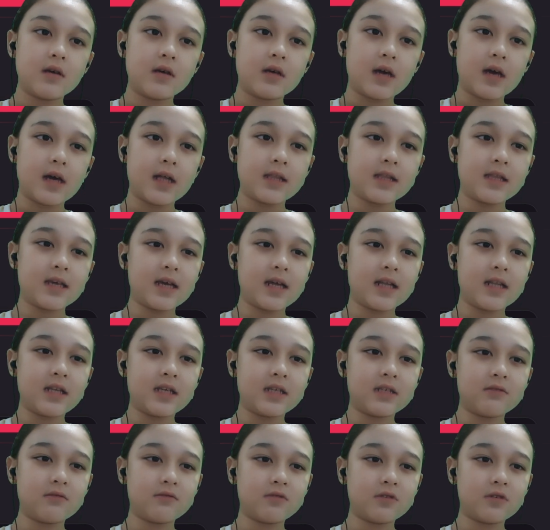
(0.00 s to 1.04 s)
and then
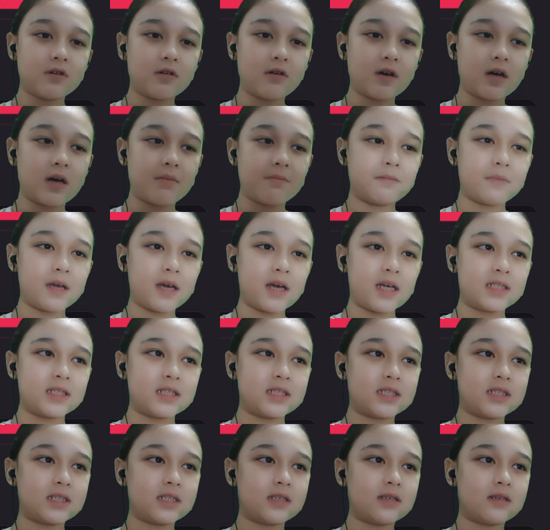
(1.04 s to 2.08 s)
this will show up
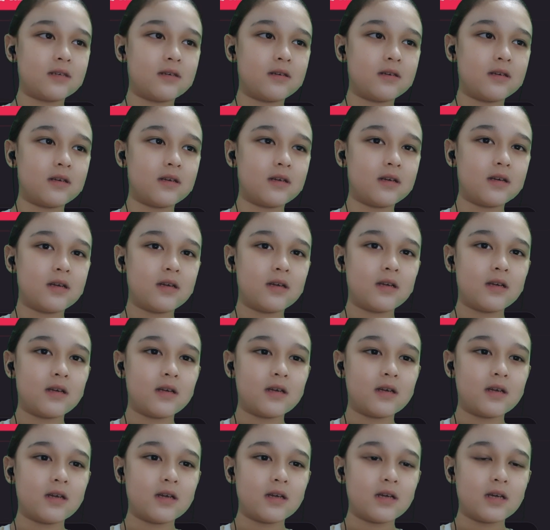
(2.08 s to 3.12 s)
yes
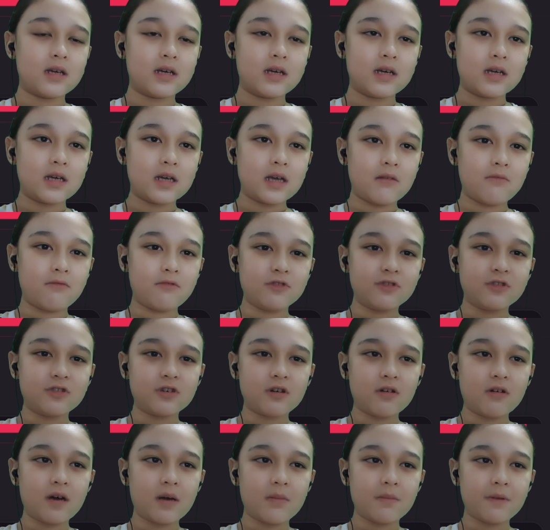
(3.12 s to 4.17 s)
it will
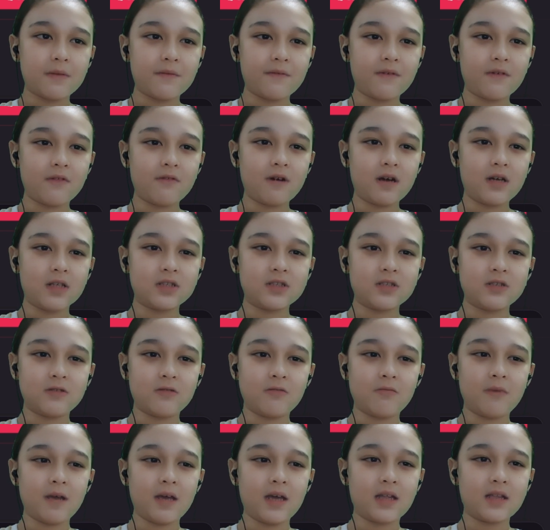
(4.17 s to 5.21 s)
show up if you want to
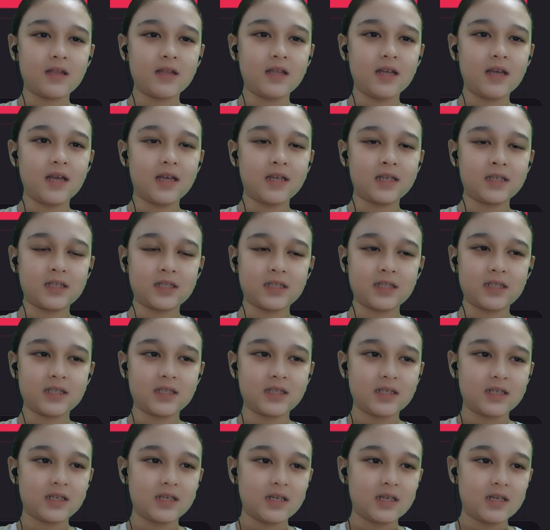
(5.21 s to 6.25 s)
make this
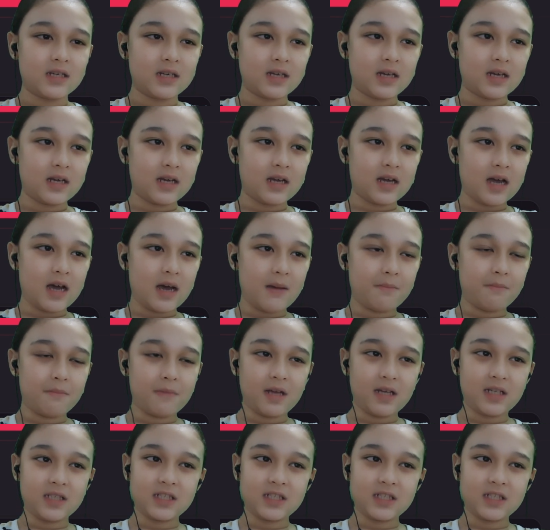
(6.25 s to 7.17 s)
app make